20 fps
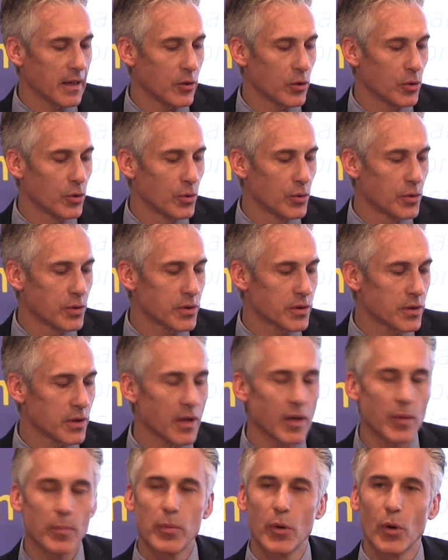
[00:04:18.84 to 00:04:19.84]
whose
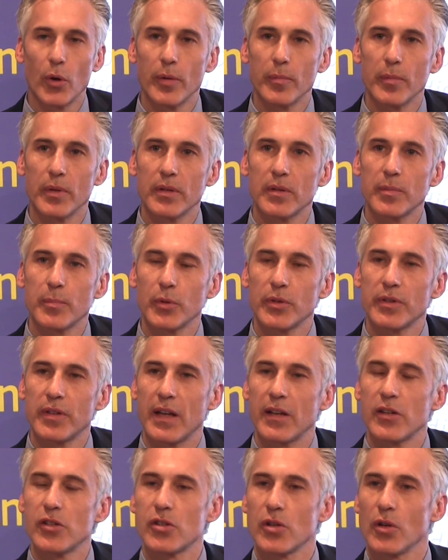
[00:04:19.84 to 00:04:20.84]
employment
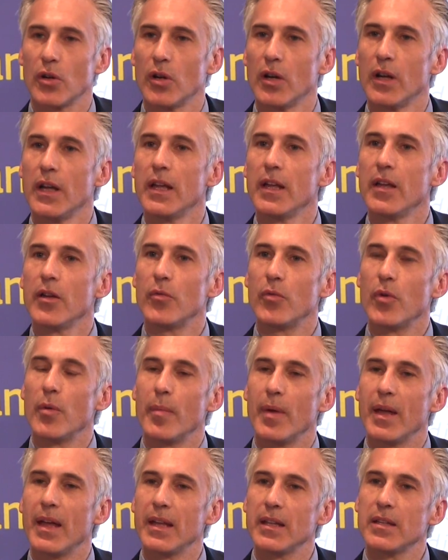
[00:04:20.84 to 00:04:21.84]
potential
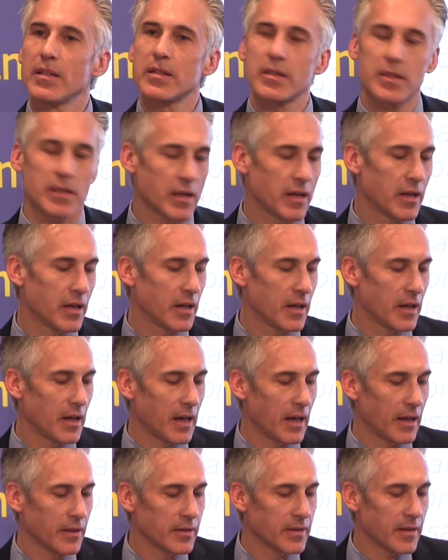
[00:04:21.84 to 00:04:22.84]
remains
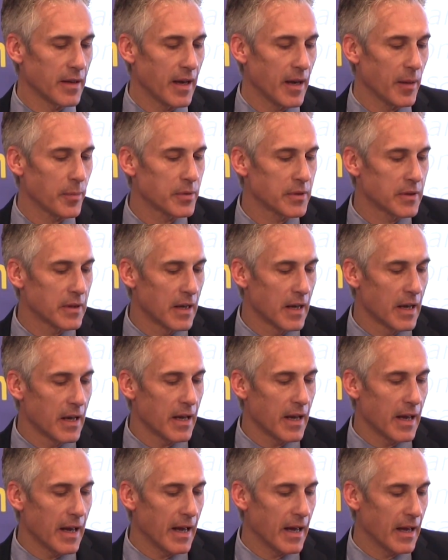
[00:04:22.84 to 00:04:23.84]
untapped.
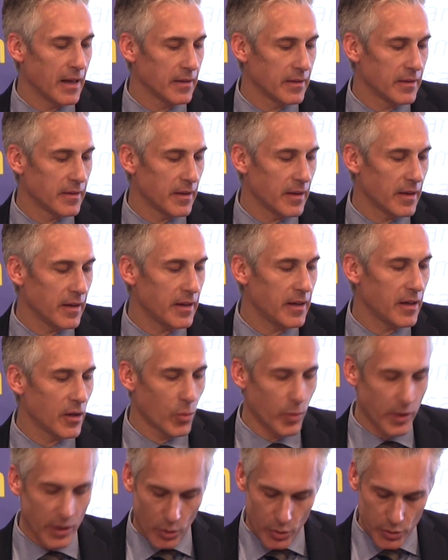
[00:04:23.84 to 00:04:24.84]
And
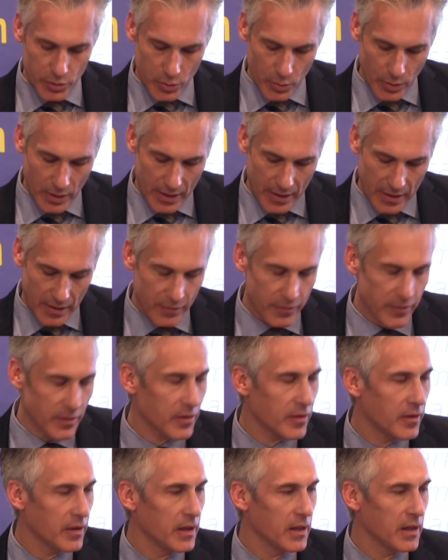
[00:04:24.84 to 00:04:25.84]
here we also
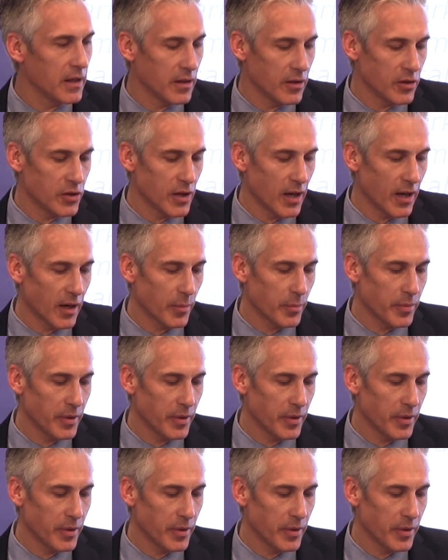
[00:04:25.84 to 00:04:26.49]
have the young